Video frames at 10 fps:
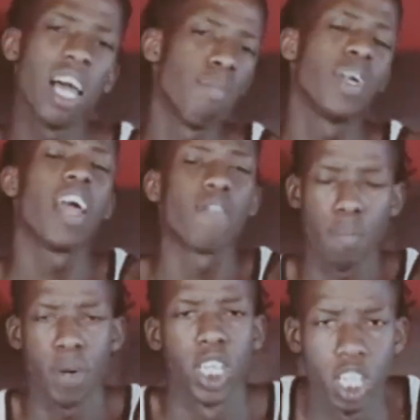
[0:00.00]
all the way
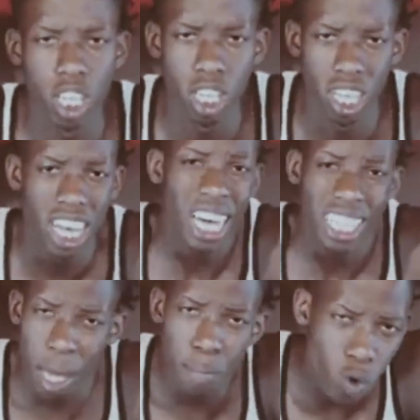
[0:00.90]
from all
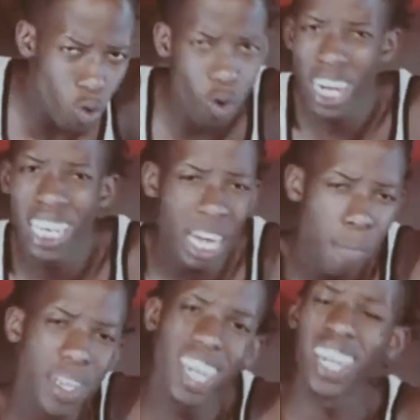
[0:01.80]
of Europe,
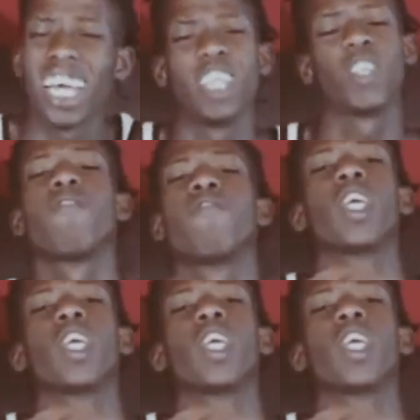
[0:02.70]
DJ Kirkwork